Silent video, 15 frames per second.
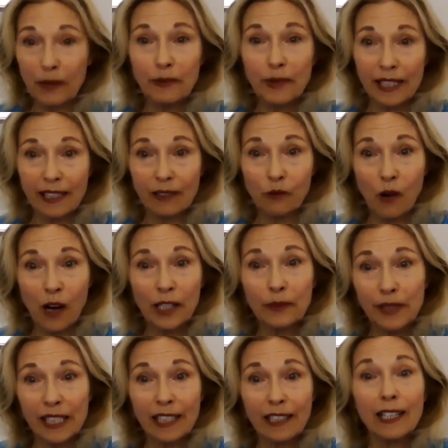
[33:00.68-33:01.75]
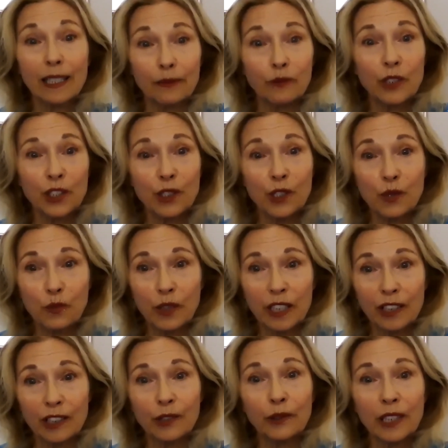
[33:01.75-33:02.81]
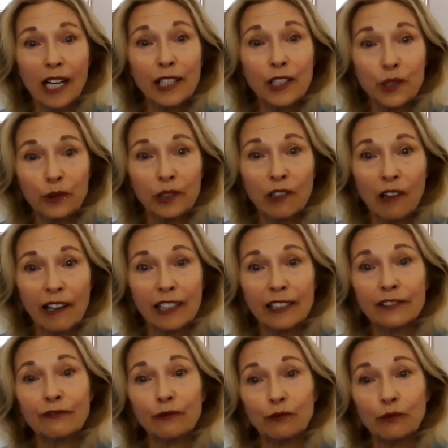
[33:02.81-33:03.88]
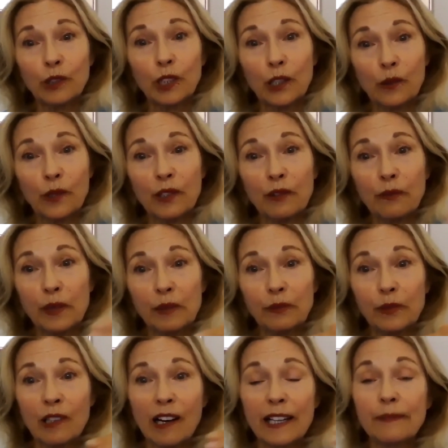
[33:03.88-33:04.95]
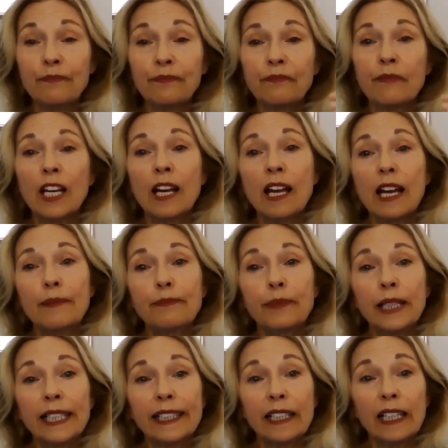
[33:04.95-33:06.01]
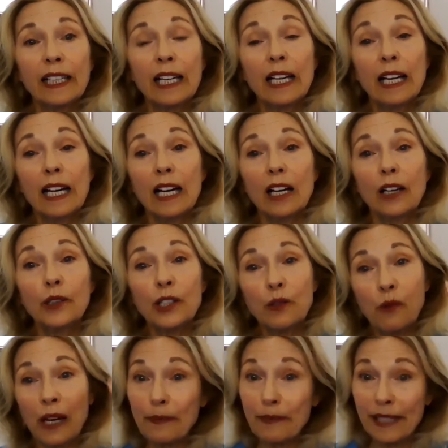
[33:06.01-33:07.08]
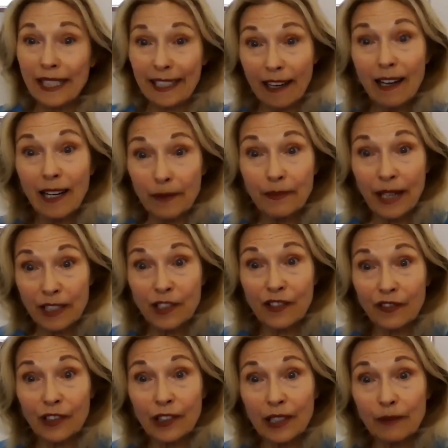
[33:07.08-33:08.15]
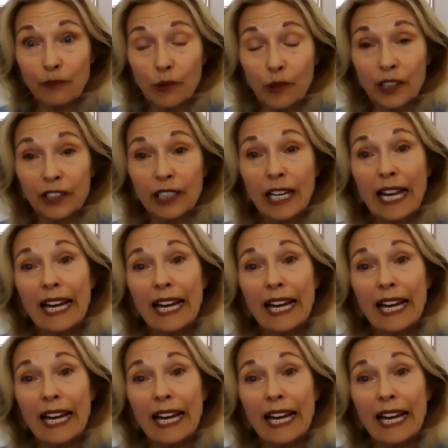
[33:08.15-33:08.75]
be, want to become, which is what you and I do a lot of work with people on, but who do you want to become? That's very important.